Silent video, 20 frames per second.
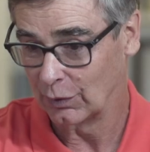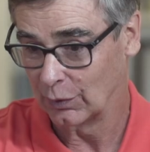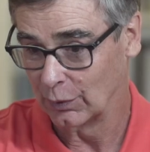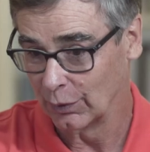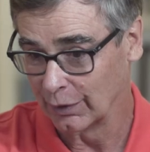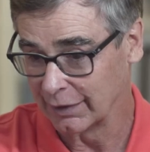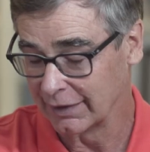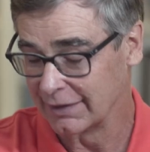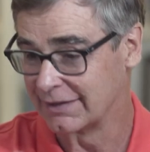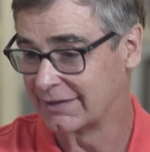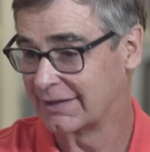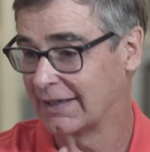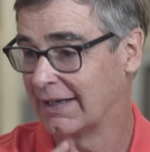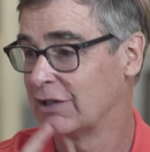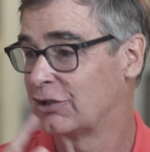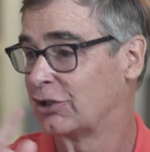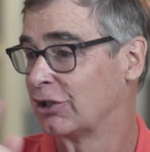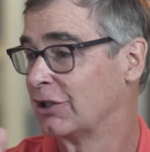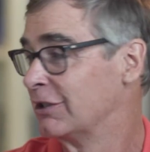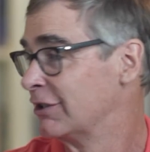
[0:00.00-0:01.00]

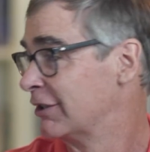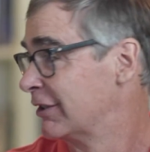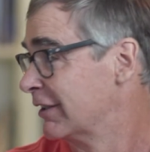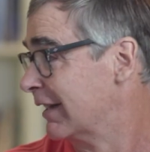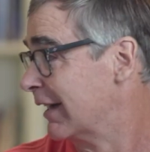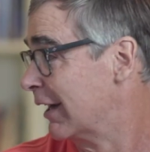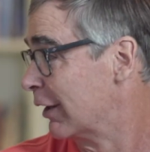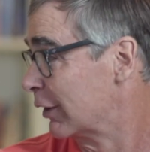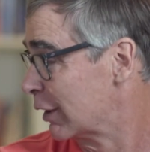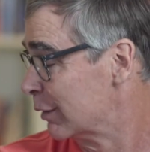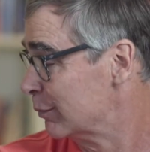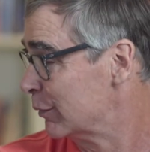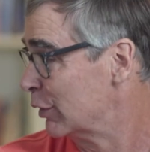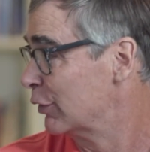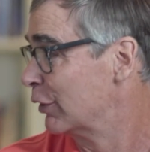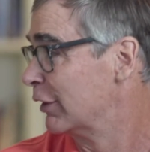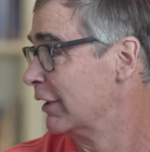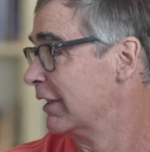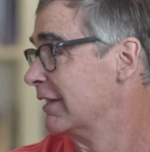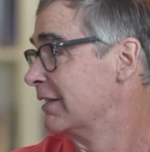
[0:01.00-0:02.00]
organizations, in our
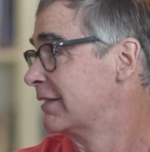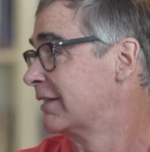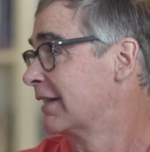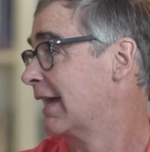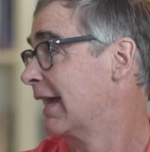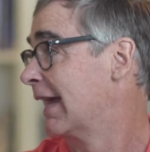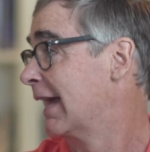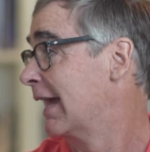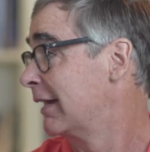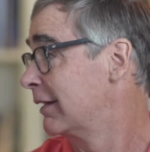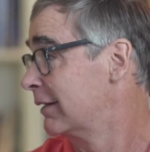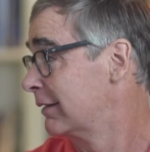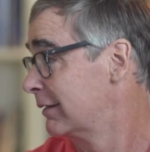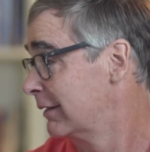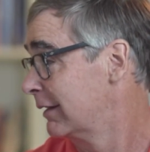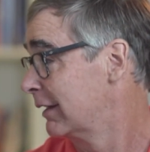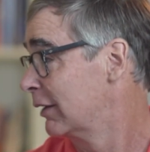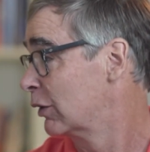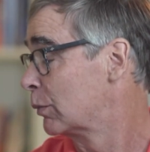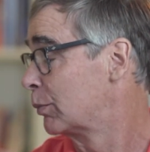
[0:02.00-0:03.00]
communities, and
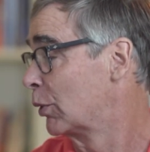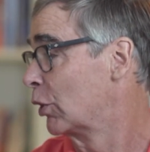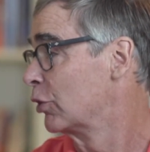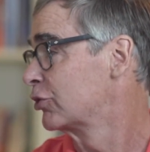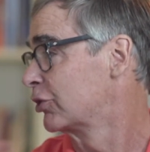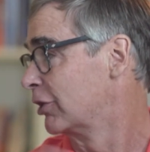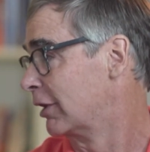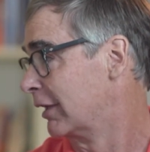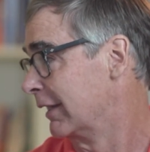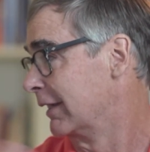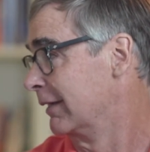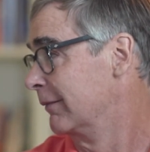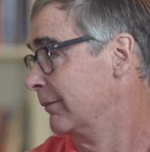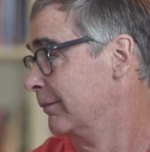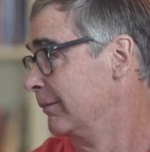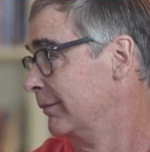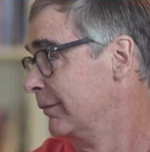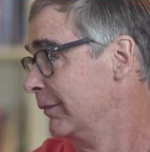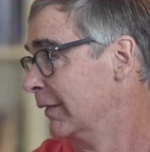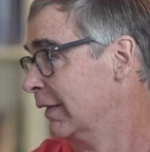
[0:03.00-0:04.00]
interpersonally.
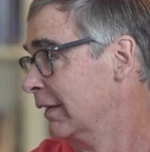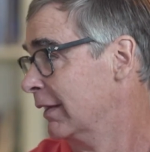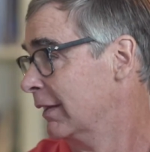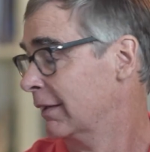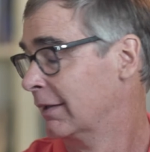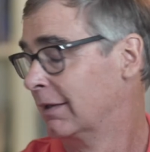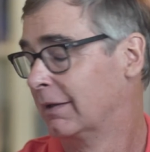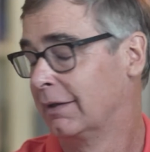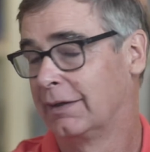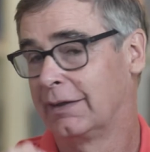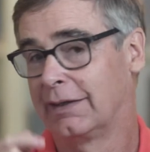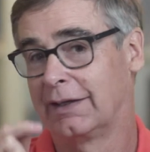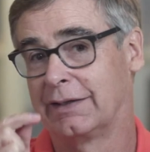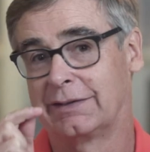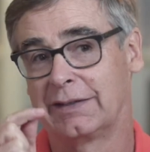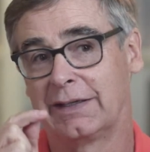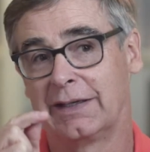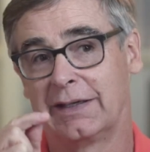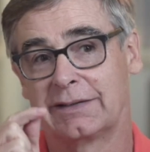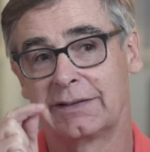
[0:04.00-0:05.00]
Mm-hmm.
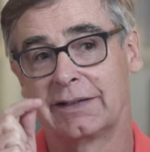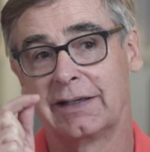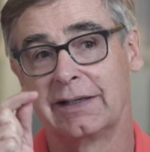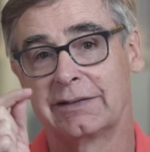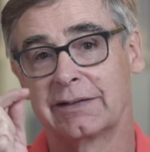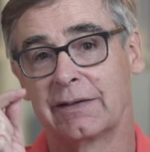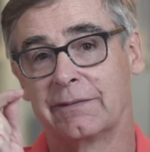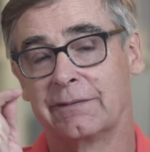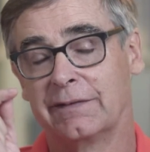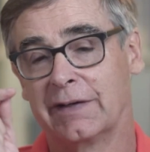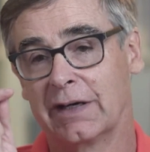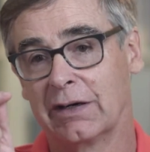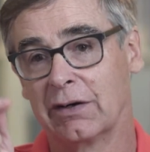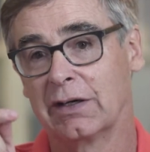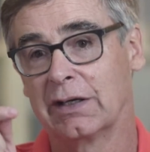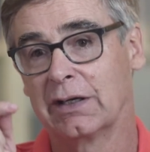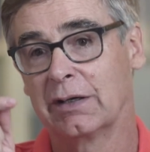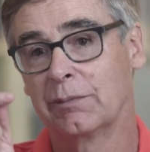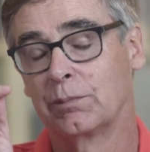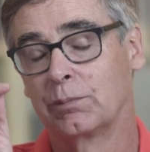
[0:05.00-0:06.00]
It's a
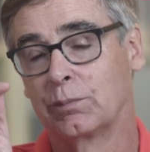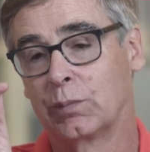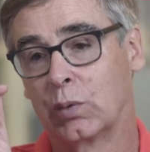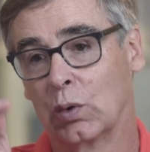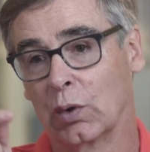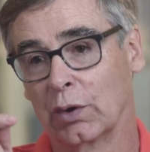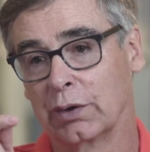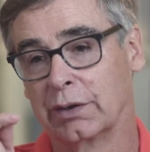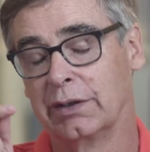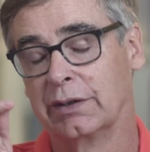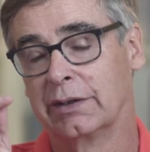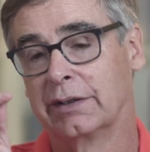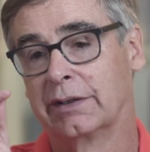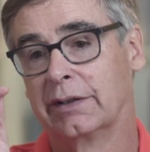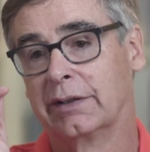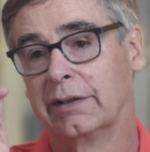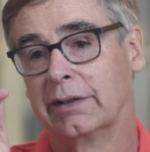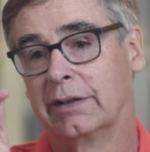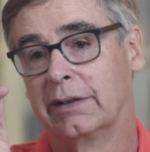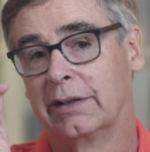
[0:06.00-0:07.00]
very important
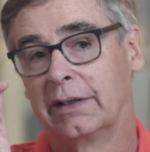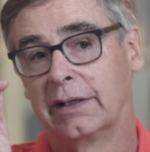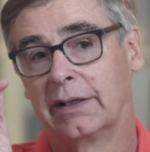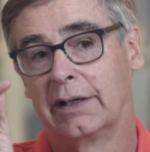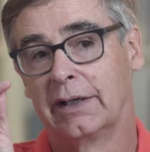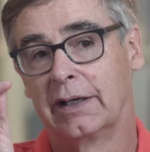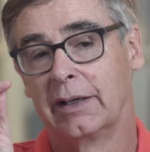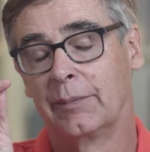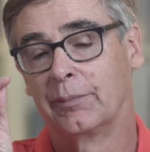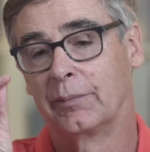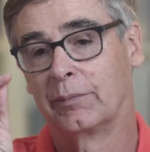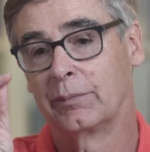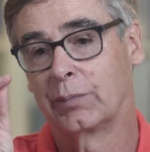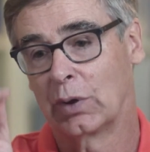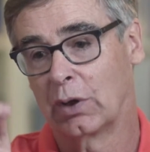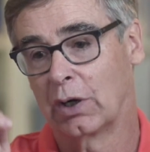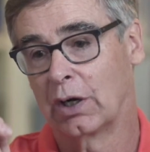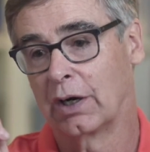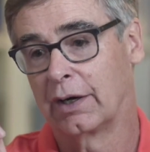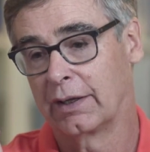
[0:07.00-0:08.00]

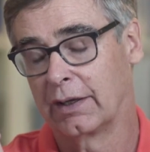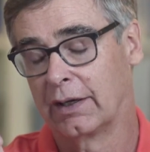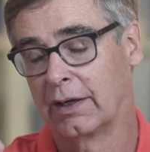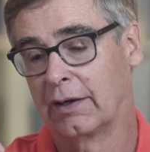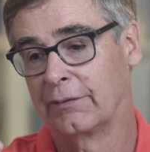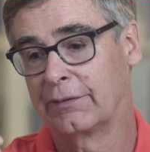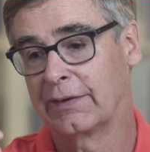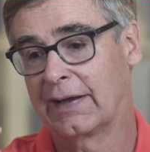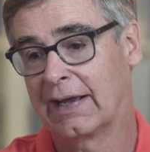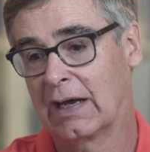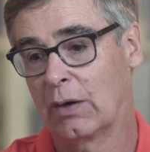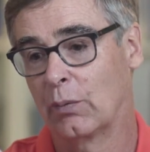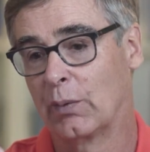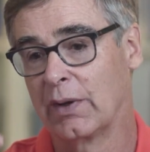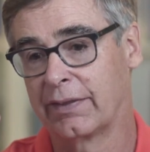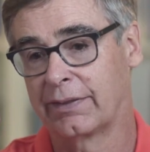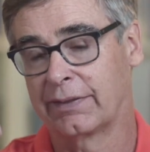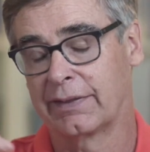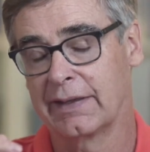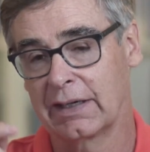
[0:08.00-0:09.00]
part of how
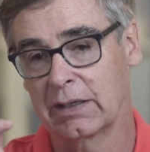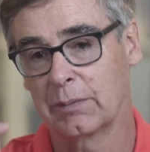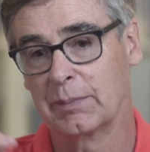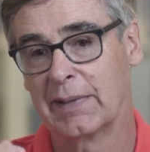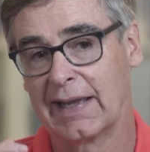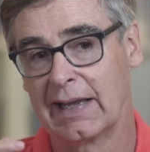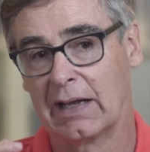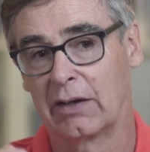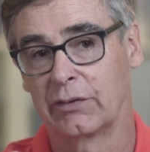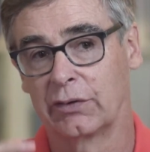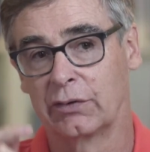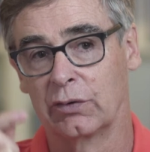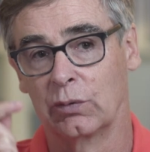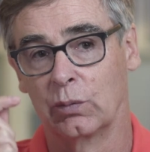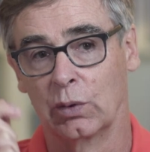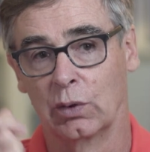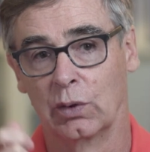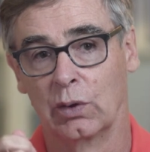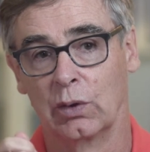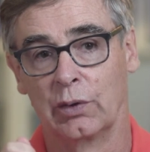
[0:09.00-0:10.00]
we think about the
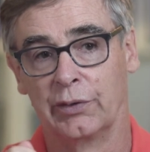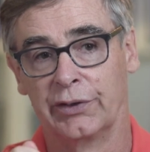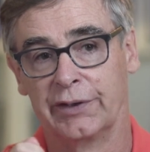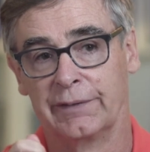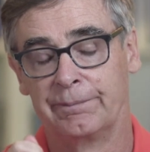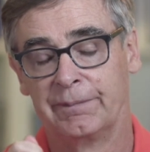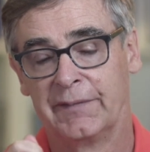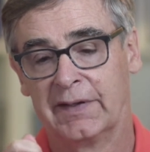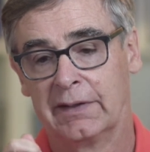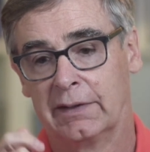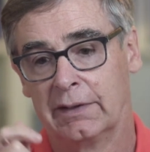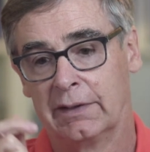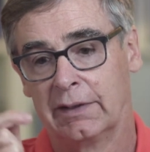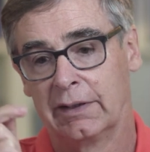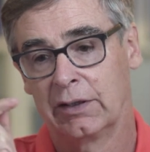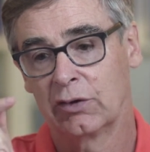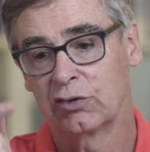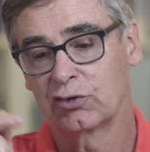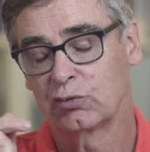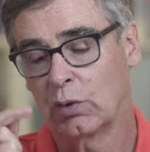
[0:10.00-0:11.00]
world.
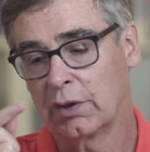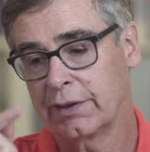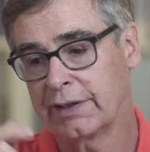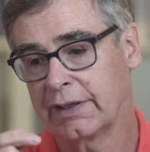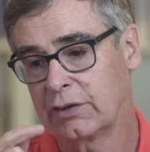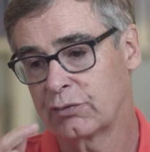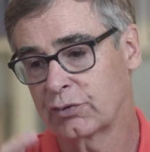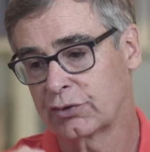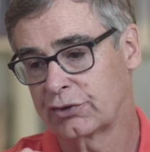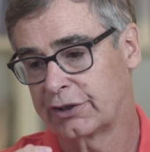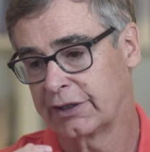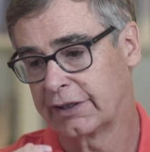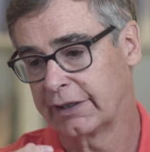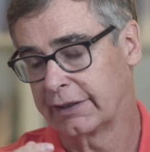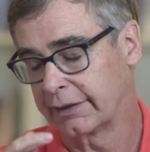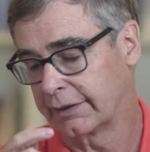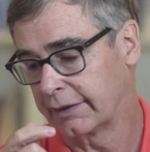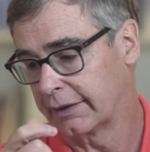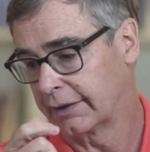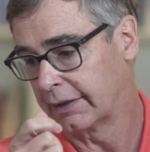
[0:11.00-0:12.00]
There's one
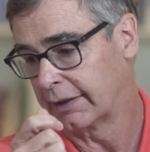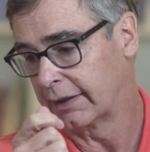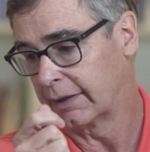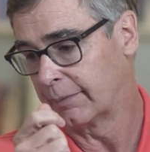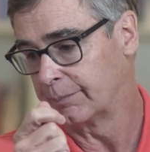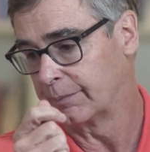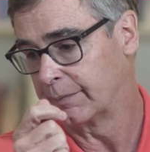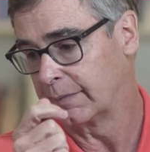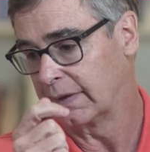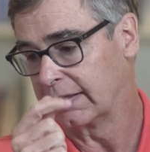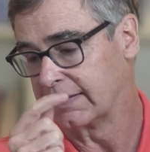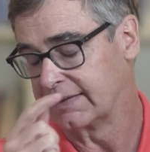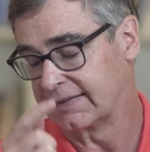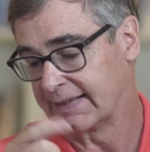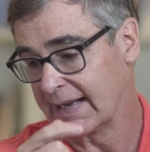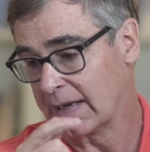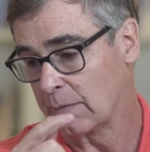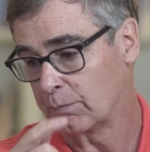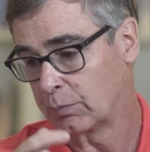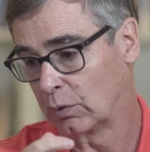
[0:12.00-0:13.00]
interesting
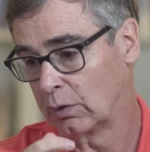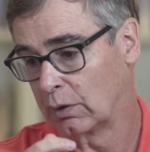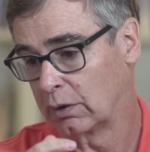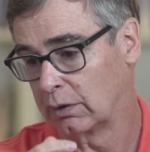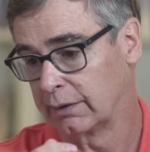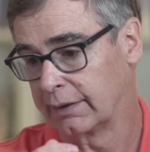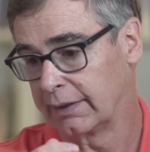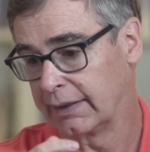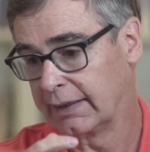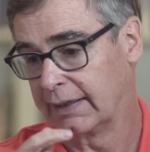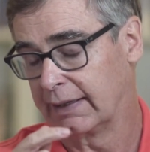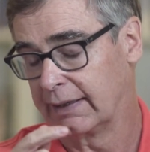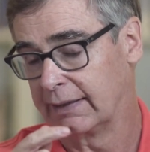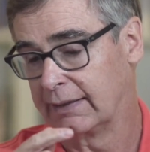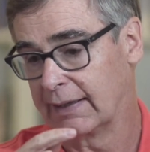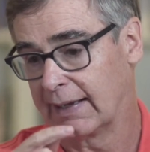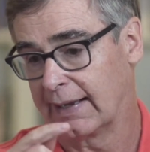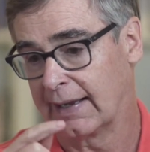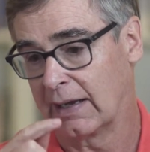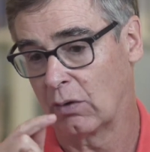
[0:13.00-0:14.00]
example
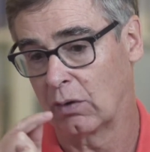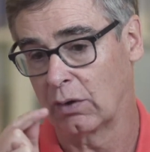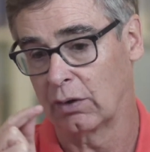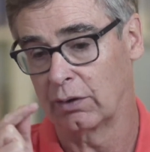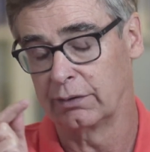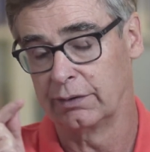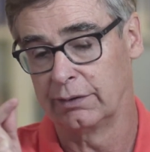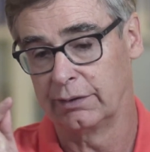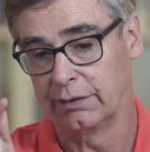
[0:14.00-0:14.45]
in our